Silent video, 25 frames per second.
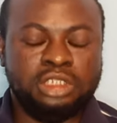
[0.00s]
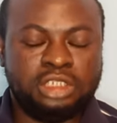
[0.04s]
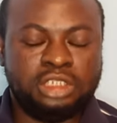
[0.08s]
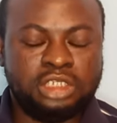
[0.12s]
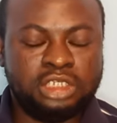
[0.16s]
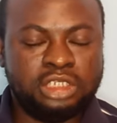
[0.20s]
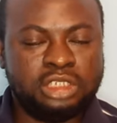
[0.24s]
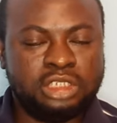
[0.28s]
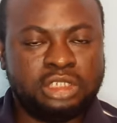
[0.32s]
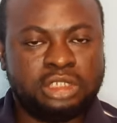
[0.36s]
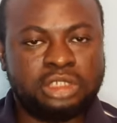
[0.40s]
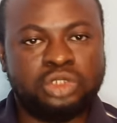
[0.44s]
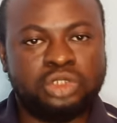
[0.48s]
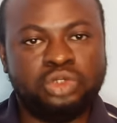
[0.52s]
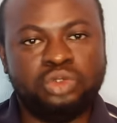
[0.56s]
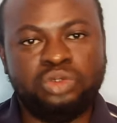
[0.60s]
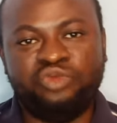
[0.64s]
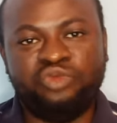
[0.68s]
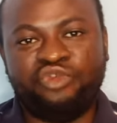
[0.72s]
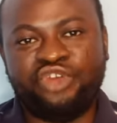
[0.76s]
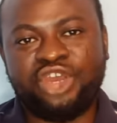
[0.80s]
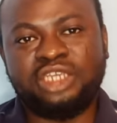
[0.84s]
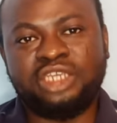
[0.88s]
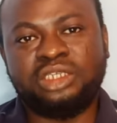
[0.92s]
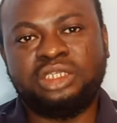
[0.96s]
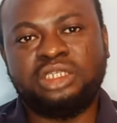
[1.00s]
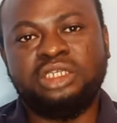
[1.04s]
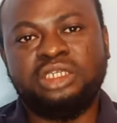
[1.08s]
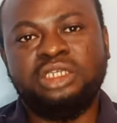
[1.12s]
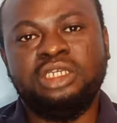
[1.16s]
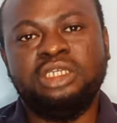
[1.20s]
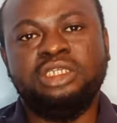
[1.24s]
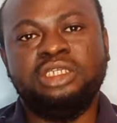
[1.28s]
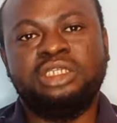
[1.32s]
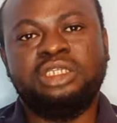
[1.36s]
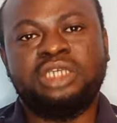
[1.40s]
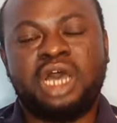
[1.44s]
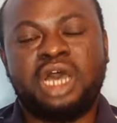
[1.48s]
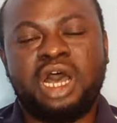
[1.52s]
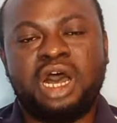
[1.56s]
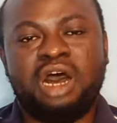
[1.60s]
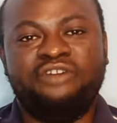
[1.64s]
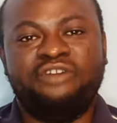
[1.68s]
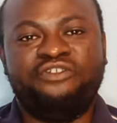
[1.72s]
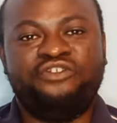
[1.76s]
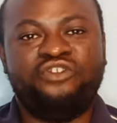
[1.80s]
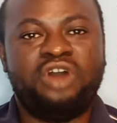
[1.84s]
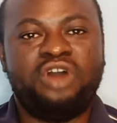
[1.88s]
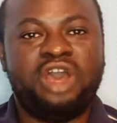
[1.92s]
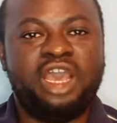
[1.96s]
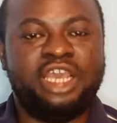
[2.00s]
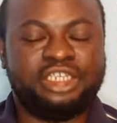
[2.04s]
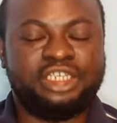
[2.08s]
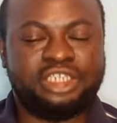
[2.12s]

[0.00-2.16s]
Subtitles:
These universities have